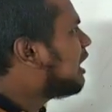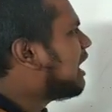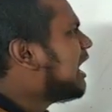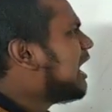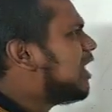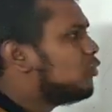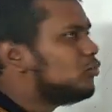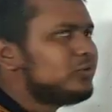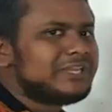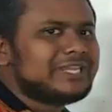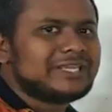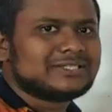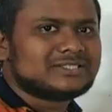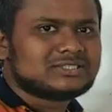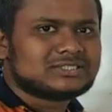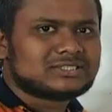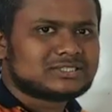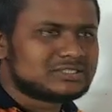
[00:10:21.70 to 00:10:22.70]
how we get
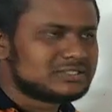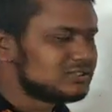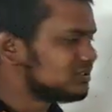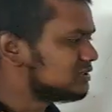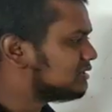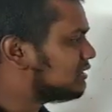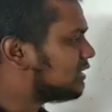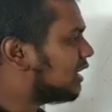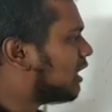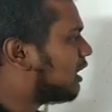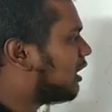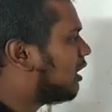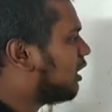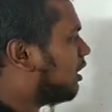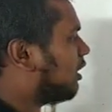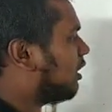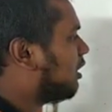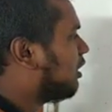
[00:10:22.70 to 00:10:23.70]

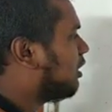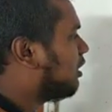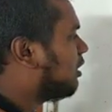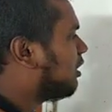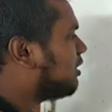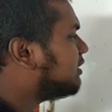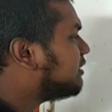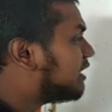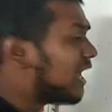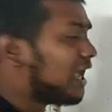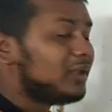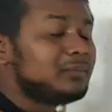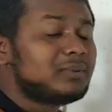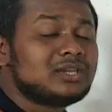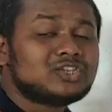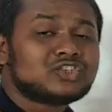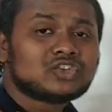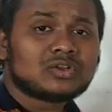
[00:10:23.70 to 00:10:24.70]
the
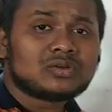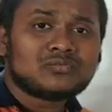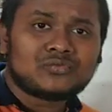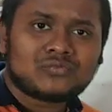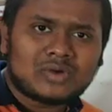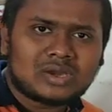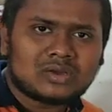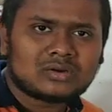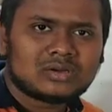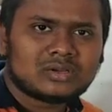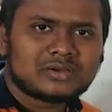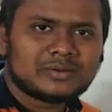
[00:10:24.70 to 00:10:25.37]
dimension of power?